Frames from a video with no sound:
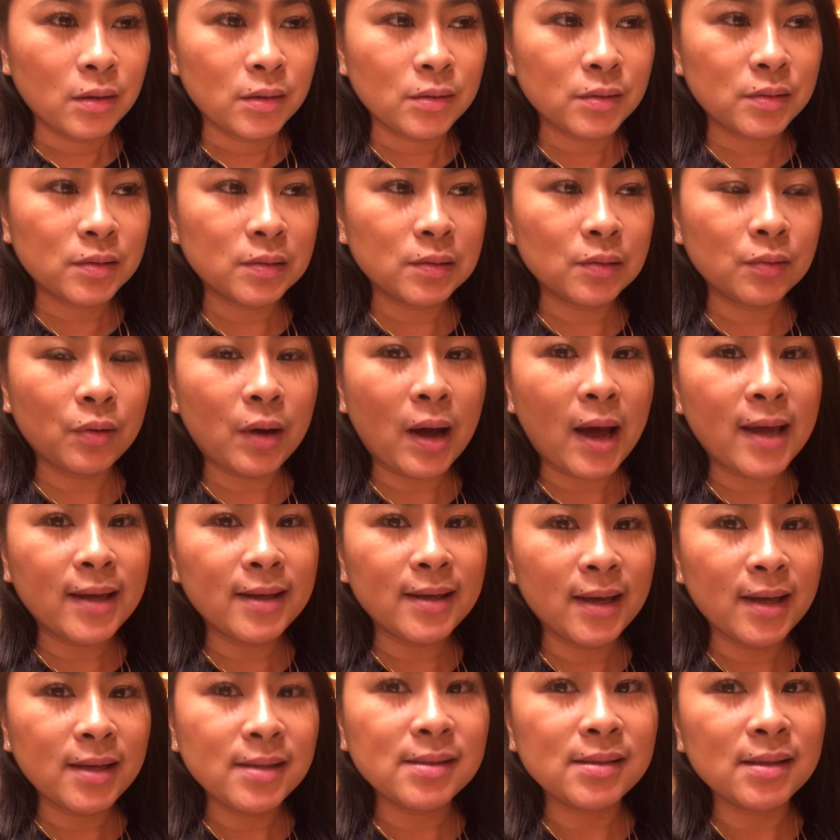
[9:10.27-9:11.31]
So I
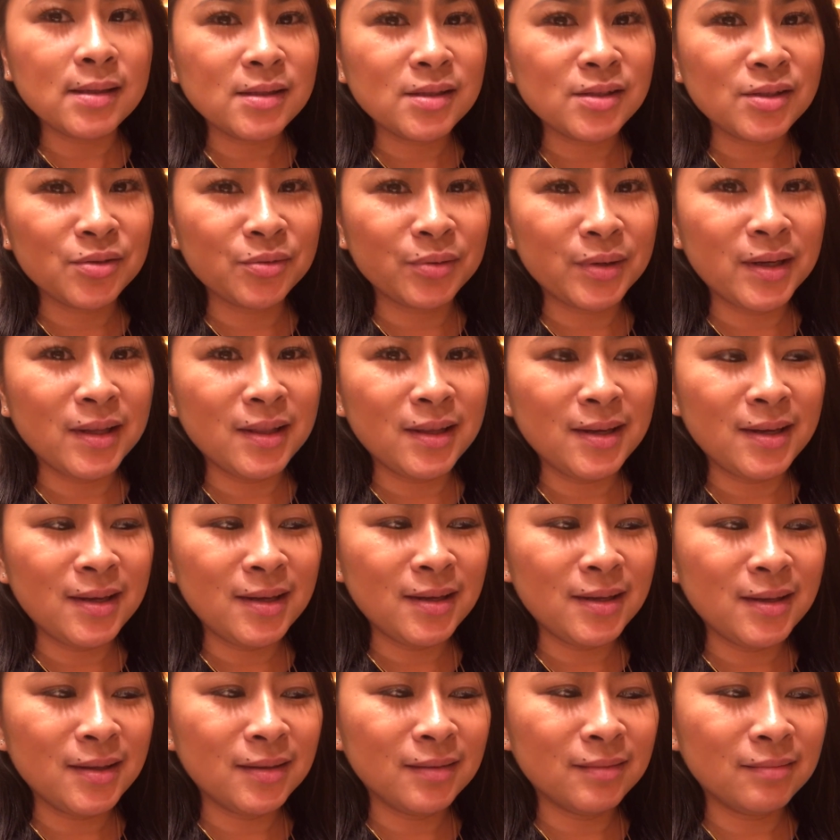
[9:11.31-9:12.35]
guess it's
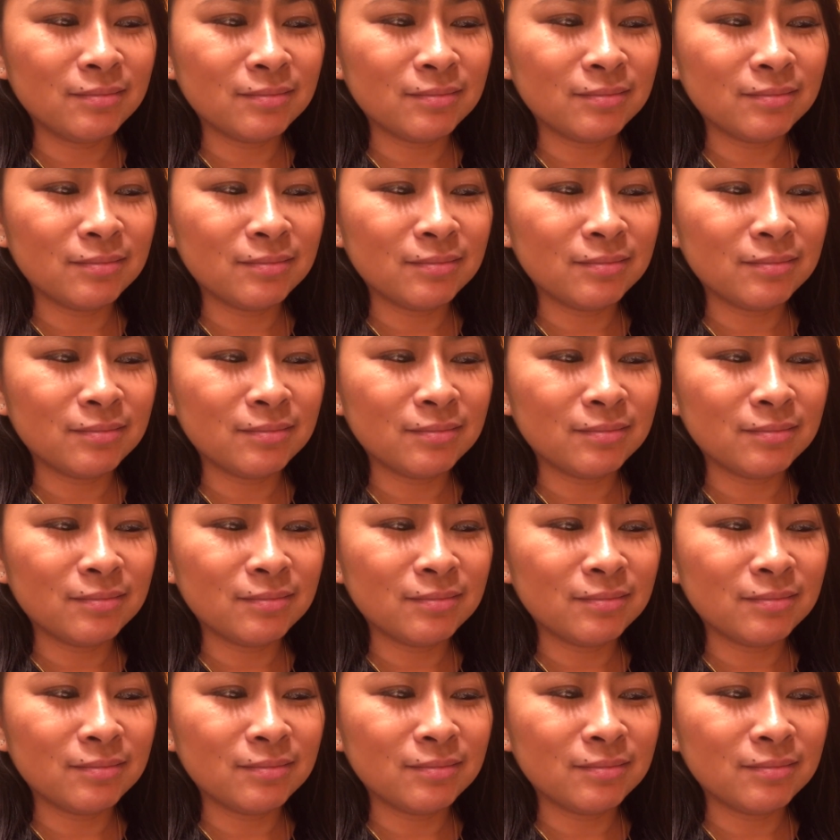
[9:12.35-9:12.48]
really